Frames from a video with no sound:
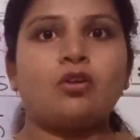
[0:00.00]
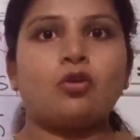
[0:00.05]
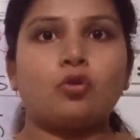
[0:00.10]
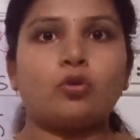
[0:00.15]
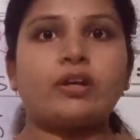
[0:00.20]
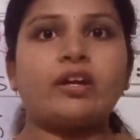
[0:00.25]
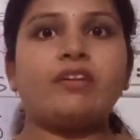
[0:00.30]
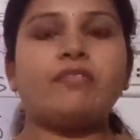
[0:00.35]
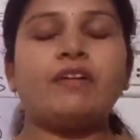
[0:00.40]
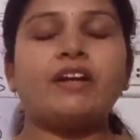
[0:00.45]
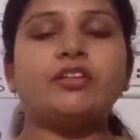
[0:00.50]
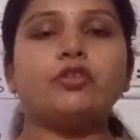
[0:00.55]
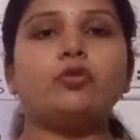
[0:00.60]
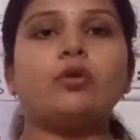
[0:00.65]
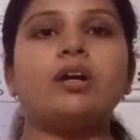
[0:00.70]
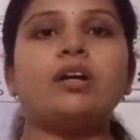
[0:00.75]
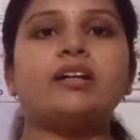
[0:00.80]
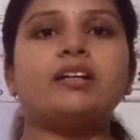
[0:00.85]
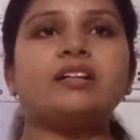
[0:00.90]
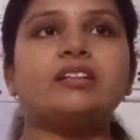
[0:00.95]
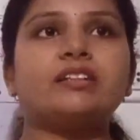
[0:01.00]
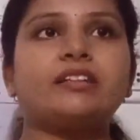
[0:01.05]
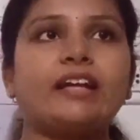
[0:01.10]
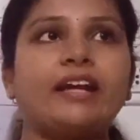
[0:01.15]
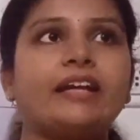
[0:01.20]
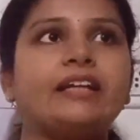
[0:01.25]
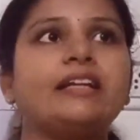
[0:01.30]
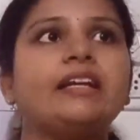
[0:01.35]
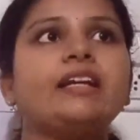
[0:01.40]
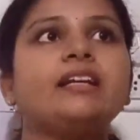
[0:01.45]
Okay, when you are
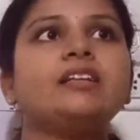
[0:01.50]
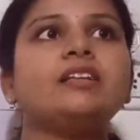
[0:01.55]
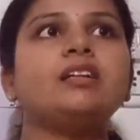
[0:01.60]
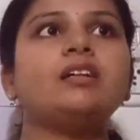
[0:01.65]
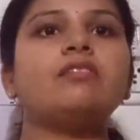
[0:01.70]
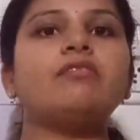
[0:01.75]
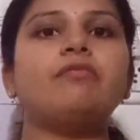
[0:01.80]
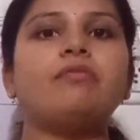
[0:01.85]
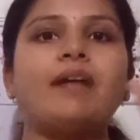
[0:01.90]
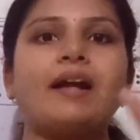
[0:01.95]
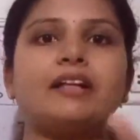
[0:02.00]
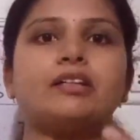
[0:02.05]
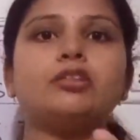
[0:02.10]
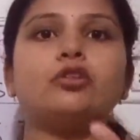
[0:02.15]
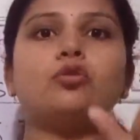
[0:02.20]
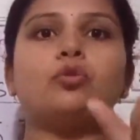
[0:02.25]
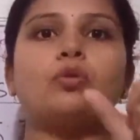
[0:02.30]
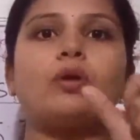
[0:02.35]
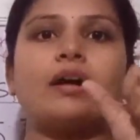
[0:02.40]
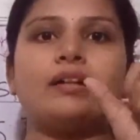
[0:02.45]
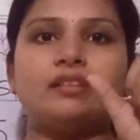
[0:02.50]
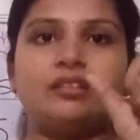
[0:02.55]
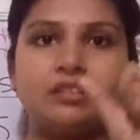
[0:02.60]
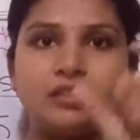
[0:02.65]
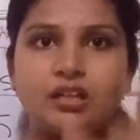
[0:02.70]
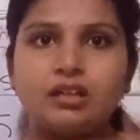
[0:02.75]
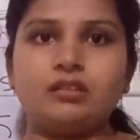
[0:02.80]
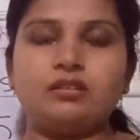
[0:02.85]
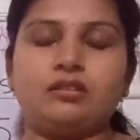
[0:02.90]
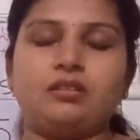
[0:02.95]
taking the value
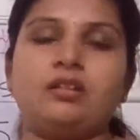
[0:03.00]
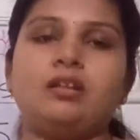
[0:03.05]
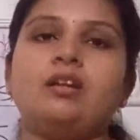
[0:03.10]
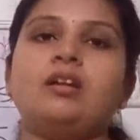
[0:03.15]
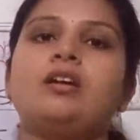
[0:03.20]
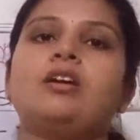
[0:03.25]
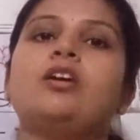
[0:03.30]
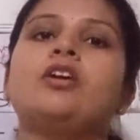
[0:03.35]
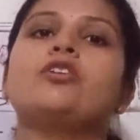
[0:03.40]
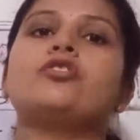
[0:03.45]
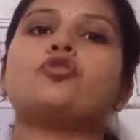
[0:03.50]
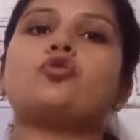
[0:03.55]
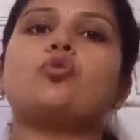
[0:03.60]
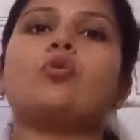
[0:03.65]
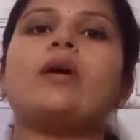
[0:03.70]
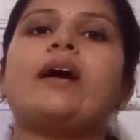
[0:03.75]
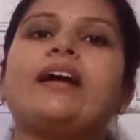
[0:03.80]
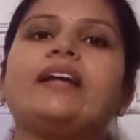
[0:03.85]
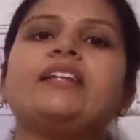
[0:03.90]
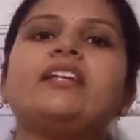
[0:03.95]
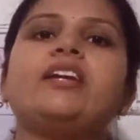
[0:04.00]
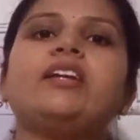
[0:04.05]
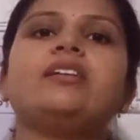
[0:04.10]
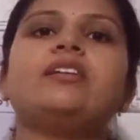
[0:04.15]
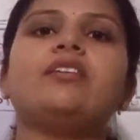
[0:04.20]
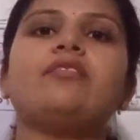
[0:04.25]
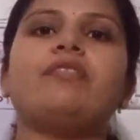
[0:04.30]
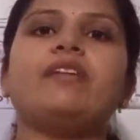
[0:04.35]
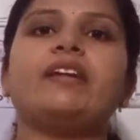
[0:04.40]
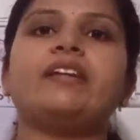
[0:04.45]
none to any
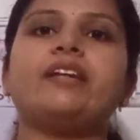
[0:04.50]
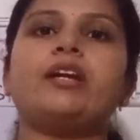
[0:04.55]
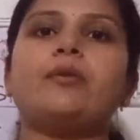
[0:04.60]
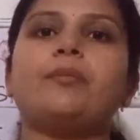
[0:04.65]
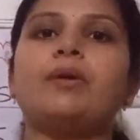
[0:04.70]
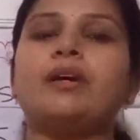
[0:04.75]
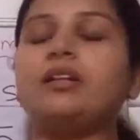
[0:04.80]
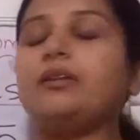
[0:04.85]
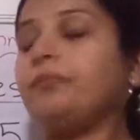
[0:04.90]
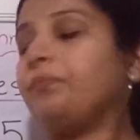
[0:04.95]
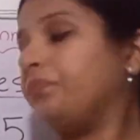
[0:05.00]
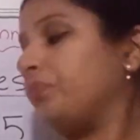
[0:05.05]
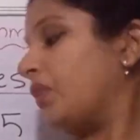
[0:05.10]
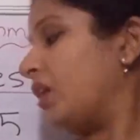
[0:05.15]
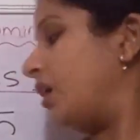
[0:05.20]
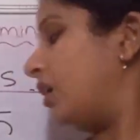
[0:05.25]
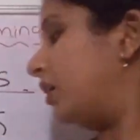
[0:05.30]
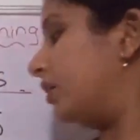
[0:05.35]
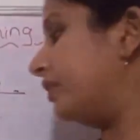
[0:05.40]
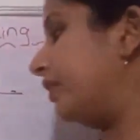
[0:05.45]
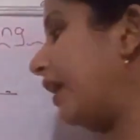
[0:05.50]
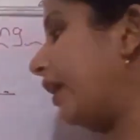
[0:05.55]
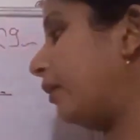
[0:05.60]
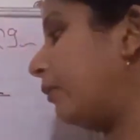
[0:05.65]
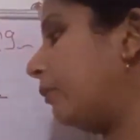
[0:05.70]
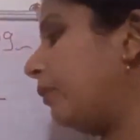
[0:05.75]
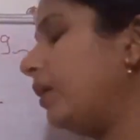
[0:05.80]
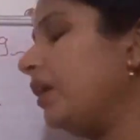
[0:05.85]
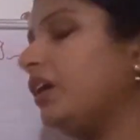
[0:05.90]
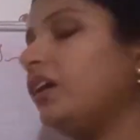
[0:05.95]
other variable,
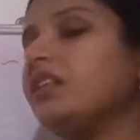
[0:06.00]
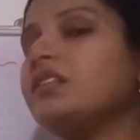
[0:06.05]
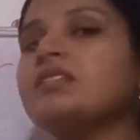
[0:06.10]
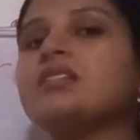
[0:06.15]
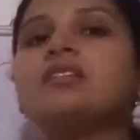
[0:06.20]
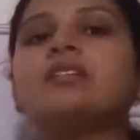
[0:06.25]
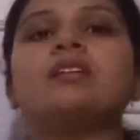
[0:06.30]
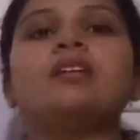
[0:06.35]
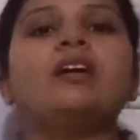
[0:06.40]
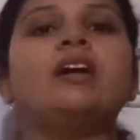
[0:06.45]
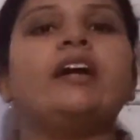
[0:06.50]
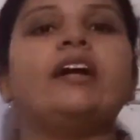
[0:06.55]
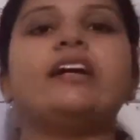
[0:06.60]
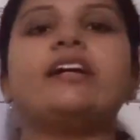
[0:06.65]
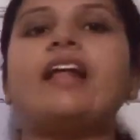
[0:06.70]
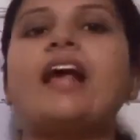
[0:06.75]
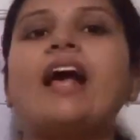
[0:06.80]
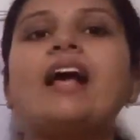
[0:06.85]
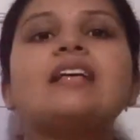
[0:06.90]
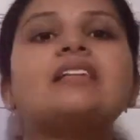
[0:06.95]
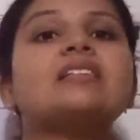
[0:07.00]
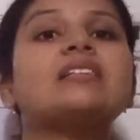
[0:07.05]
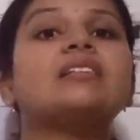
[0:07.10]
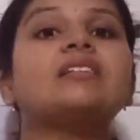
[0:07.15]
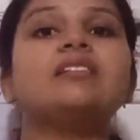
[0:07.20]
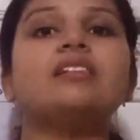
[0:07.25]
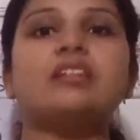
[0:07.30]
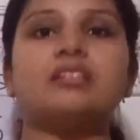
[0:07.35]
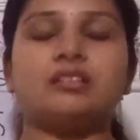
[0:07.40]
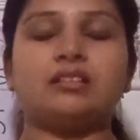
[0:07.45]
that means it has
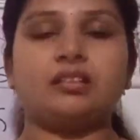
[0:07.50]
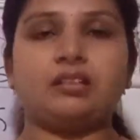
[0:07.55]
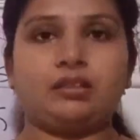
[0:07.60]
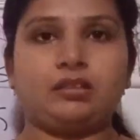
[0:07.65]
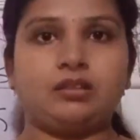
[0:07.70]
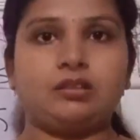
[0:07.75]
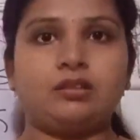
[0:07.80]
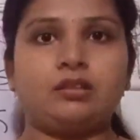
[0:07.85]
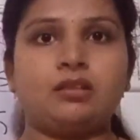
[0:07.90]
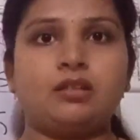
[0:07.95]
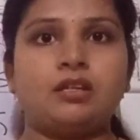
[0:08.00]
nothing.